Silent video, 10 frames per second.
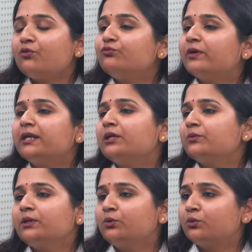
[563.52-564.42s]
funding
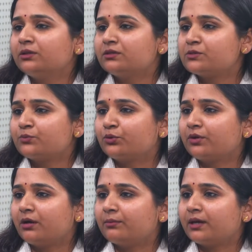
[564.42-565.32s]
will go in this
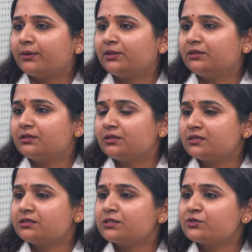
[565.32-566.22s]
program? I mean,
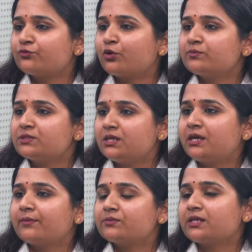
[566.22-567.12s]
is this from
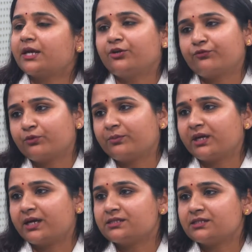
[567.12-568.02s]
C-CAMP side or from
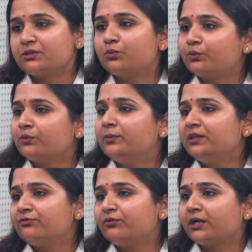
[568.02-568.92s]
AICTE? What will be
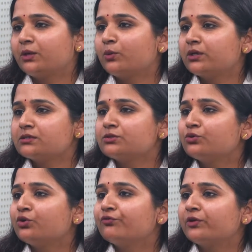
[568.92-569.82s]
the funding? What is the
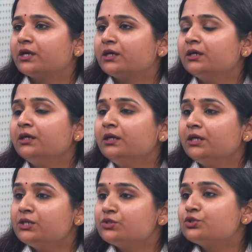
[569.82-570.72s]
role of AI
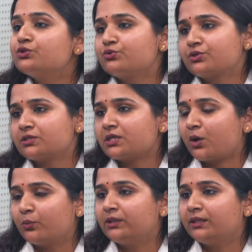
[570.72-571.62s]
institutions?
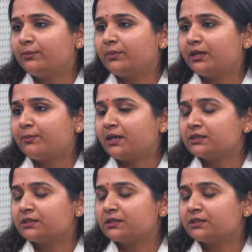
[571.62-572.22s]
How will they play a part?